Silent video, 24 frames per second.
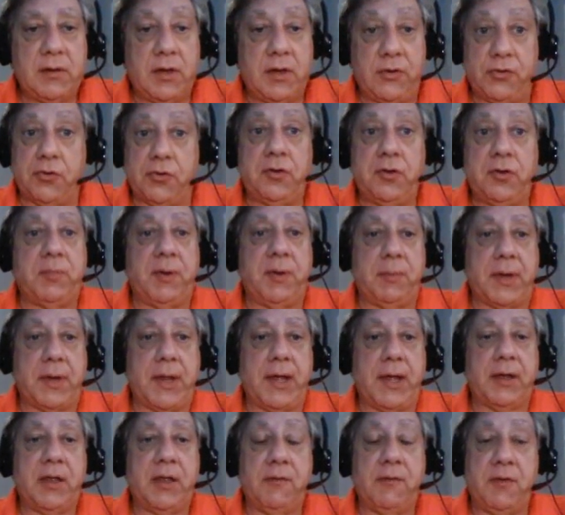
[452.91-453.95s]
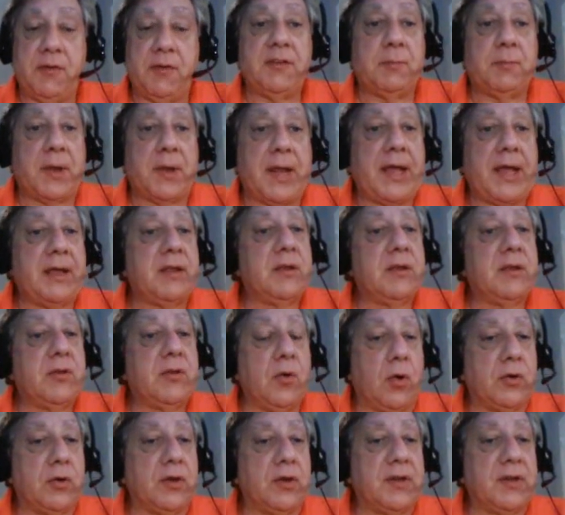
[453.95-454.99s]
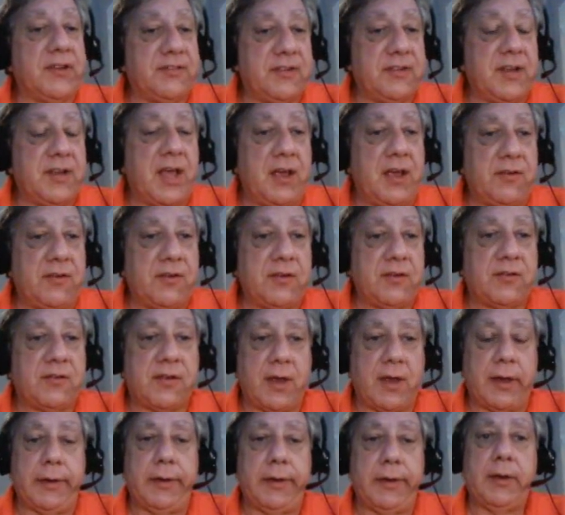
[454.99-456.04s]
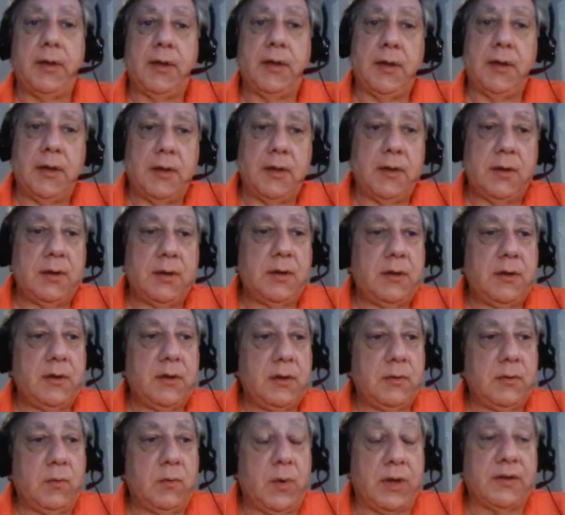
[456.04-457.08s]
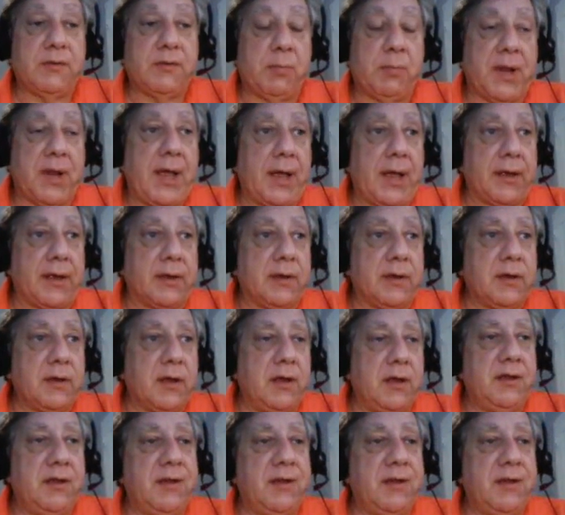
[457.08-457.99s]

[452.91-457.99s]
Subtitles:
It shouldn't be blank. If it is blank, call the listing agent. Say, well, it's blank.